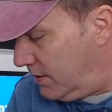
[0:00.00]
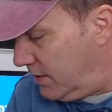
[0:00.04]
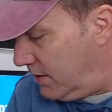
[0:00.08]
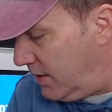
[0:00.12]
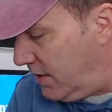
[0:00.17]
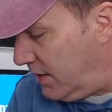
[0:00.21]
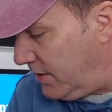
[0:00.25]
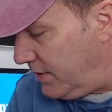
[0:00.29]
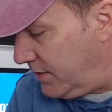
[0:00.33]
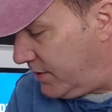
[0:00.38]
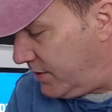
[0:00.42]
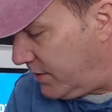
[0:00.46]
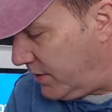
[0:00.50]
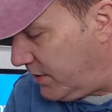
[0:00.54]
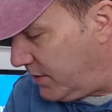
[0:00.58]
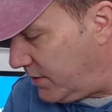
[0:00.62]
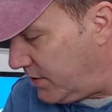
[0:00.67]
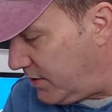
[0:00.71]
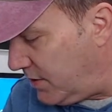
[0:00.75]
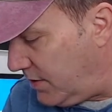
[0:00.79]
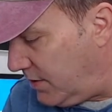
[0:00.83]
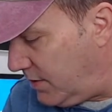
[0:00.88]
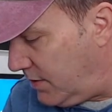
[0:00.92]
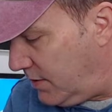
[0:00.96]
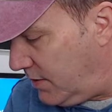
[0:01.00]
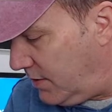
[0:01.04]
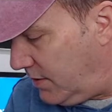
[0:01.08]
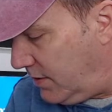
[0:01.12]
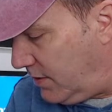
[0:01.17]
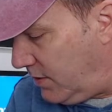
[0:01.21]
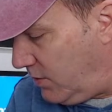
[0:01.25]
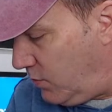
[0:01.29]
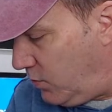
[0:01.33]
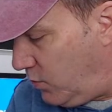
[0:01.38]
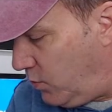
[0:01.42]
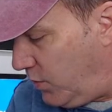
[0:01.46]
that says
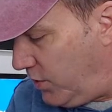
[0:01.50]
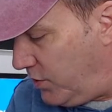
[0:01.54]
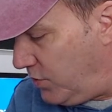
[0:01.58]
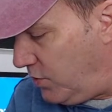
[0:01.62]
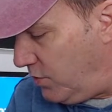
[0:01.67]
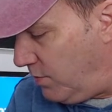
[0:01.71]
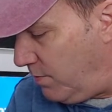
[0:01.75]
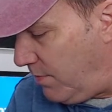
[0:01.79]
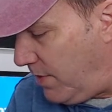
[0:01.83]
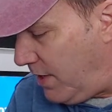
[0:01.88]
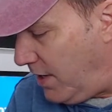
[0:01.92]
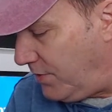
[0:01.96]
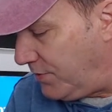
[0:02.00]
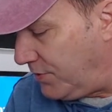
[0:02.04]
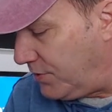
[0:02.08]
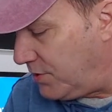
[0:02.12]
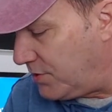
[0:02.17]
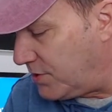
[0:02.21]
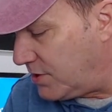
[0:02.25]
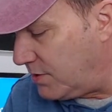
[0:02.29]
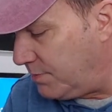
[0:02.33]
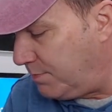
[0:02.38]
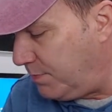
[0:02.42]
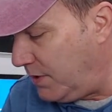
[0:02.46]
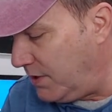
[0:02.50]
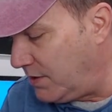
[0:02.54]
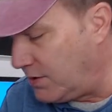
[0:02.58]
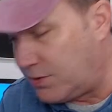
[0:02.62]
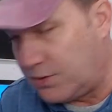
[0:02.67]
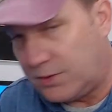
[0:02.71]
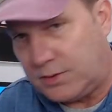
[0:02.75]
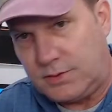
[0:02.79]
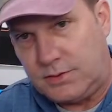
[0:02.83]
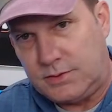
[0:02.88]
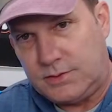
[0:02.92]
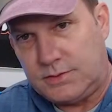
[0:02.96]
when you mount the
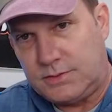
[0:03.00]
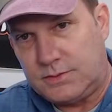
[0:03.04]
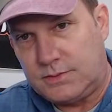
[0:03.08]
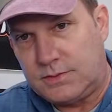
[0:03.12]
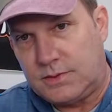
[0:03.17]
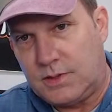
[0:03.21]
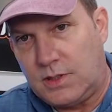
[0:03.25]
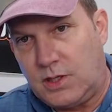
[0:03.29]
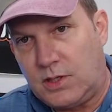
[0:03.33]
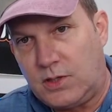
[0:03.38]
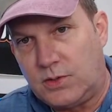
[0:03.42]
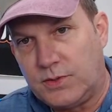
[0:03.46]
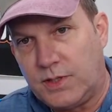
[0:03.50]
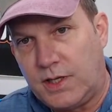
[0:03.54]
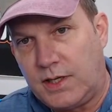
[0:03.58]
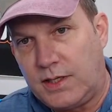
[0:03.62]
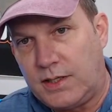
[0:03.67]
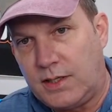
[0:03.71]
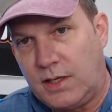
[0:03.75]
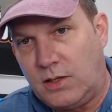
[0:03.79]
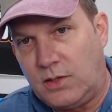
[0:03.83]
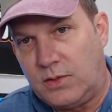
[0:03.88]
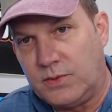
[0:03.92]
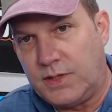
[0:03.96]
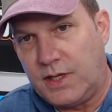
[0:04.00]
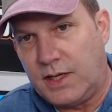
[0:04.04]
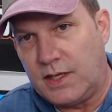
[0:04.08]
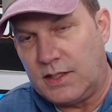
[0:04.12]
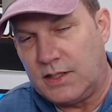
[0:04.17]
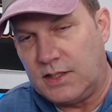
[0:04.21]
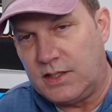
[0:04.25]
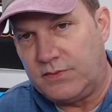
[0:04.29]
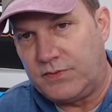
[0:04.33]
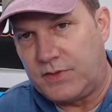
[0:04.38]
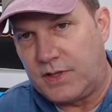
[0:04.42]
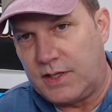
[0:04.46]
spindle on that
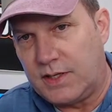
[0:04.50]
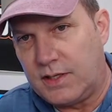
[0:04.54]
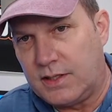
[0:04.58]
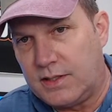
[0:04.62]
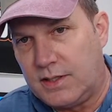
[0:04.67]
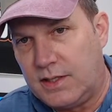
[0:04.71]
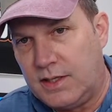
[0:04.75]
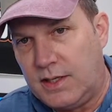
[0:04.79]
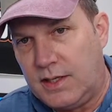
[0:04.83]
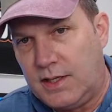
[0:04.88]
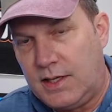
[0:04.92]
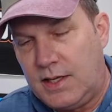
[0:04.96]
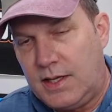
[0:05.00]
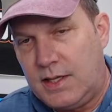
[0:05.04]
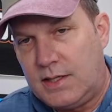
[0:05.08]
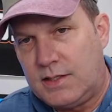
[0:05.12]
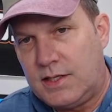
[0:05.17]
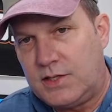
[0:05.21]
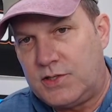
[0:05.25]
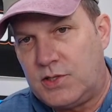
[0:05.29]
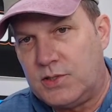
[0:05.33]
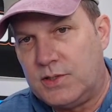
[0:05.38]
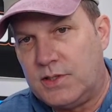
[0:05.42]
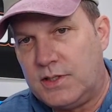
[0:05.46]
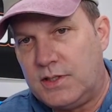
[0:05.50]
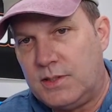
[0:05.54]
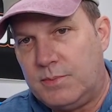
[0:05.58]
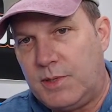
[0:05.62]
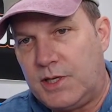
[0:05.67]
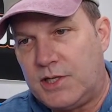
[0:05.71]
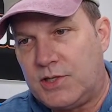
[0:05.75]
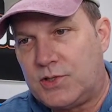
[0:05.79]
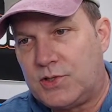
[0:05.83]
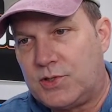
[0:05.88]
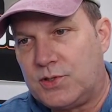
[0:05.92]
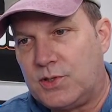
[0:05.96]
lift kit, that you need to
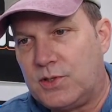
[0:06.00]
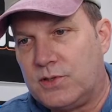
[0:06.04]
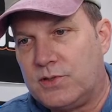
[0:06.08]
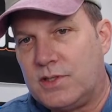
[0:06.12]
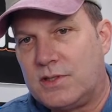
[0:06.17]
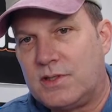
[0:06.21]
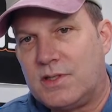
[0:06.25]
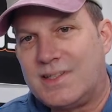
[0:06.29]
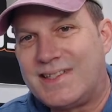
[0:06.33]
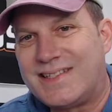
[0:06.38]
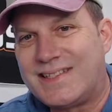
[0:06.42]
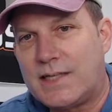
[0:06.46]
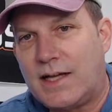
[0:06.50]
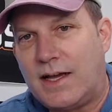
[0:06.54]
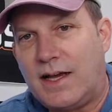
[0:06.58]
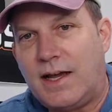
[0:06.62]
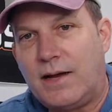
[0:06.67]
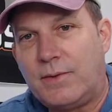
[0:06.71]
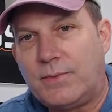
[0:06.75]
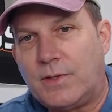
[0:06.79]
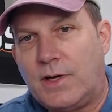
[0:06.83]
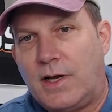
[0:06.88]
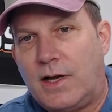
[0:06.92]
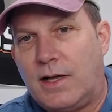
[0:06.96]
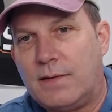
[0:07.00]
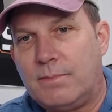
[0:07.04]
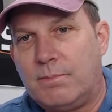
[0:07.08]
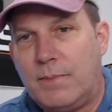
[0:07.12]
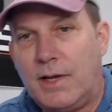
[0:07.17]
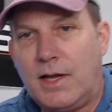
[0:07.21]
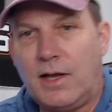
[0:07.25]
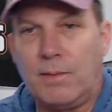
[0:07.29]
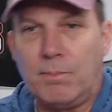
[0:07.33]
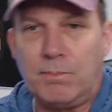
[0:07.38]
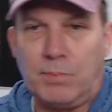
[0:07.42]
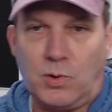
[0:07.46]
make sure that the tie rod
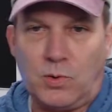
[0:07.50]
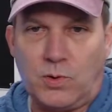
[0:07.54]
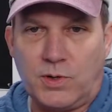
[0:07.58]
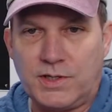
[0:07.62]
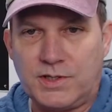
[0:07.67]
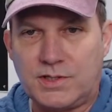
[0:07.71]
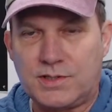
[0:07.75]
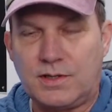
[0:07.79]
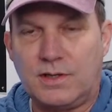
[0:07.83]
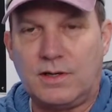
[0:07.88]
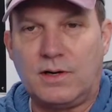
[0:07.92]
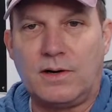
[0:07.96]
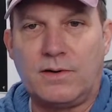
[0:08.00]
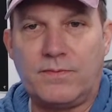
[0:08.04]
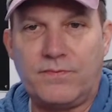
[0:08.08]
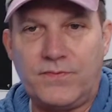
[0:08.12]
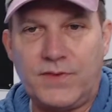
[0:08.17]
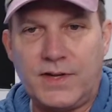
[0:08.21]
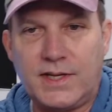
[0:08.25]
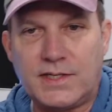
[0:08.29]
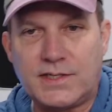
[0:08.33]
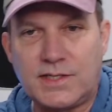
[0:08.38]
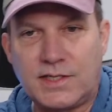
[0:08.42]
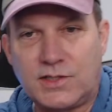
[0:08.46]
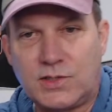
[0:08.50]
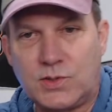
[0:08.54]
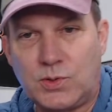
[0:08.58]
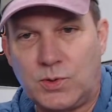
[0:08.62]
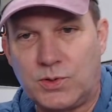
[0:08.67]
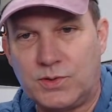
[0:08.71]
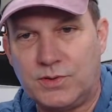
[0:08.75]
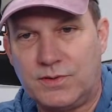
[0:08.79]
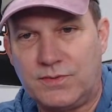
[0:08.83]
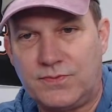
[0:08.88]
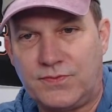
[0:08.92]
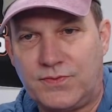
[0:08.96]
mount points are facing
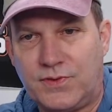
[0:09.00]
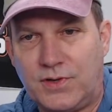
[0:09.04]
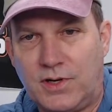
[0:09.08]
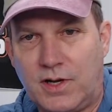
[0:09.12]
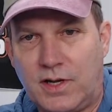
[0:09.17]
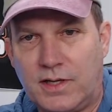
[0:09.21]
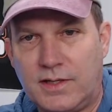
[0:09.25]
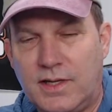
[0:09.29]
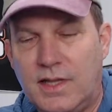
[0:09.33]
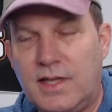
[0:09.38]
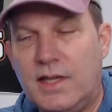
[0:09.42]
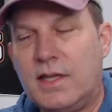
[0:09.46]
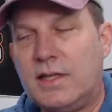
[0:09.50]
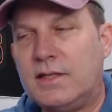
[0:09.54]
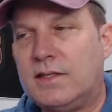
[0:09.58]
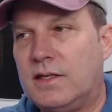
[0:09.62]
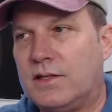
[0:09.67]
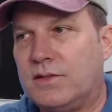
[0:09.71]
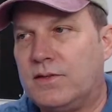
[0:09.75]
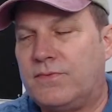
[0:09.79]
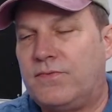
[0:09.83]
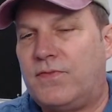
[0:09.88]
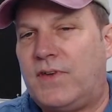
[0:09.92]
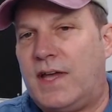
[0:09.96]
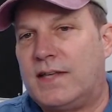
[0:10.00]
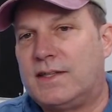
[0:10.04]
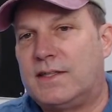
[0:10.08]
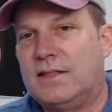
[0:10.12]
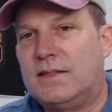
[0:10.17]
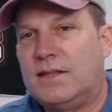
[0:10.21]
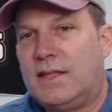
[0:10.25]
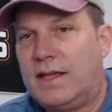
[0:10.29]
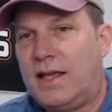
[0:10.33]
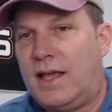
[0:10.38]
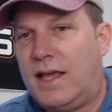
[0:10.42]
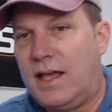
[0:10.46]
toward the front. Now, the fact
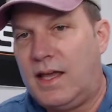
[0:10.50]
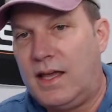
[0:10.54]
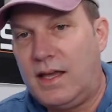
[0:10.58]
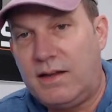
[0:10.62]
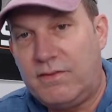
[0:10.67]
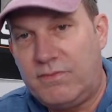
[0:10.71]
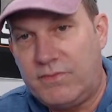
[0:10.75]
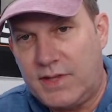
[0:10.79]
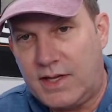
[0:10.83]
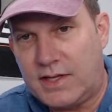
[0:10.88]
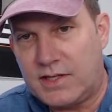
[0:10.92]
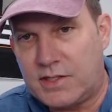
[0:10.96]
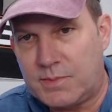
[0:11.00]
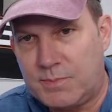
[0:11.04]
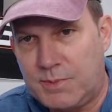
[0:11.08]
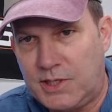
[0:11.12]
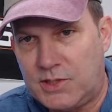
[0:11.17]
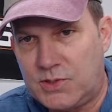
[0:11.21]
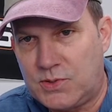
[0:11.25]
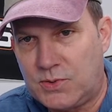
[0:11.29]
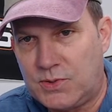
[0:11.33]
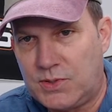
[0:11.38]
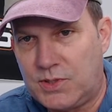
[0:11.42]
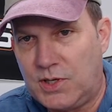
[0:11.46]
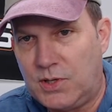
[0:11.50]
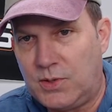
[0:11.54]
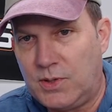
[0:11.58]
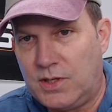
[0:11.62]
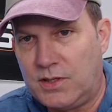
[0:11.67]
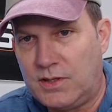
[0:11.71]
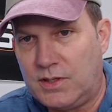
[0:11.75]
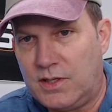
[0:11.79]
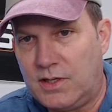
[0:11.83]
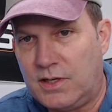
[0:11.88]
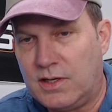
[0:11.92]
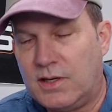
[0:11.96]
that they have that special note
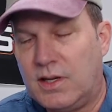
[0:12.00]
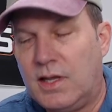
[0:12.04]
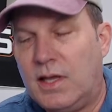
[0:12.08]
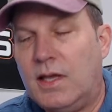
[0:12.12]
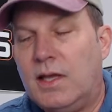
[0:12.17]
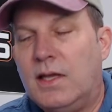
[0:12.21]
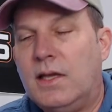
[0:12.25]
in there